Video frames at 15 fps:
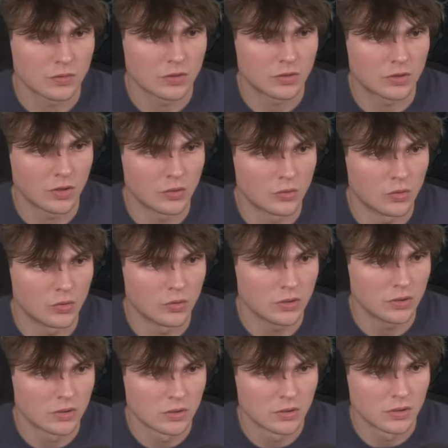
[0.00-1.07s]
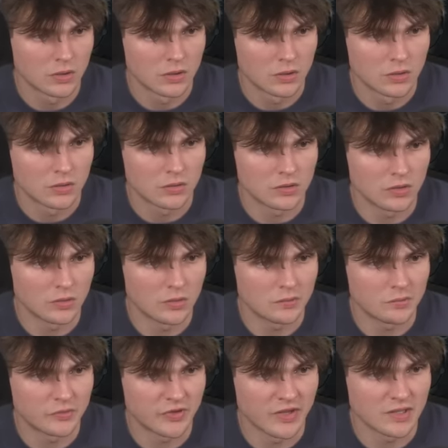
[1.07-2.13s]
Goat horn. You know what? We'll
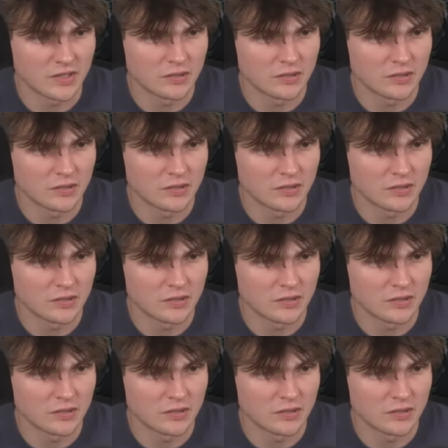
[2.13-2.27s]
take it.